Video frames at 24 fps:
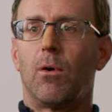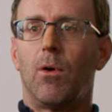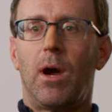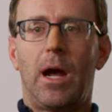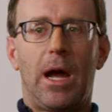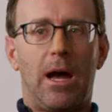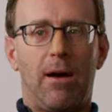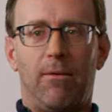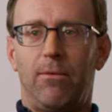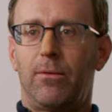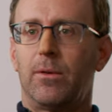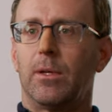
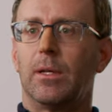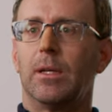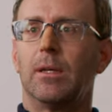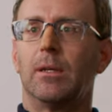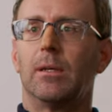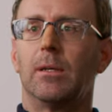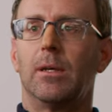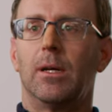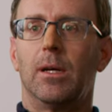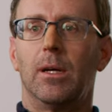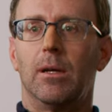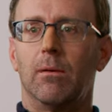Kraft,
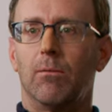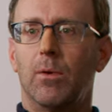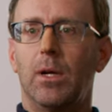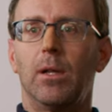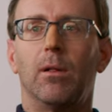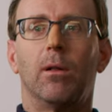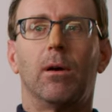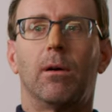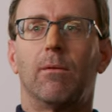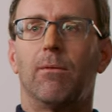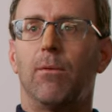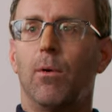and,
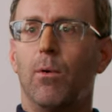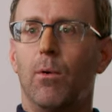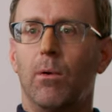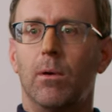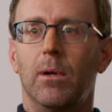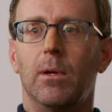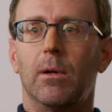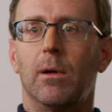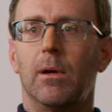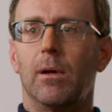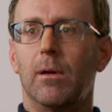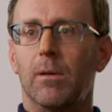and we look
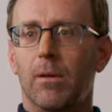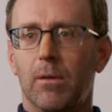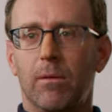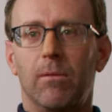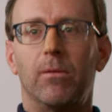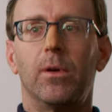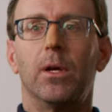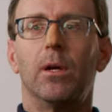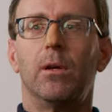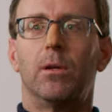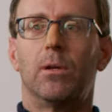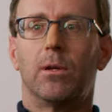forward
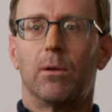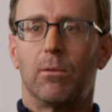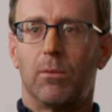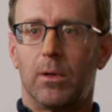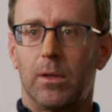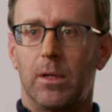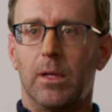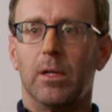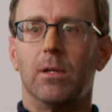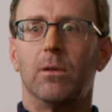to the future with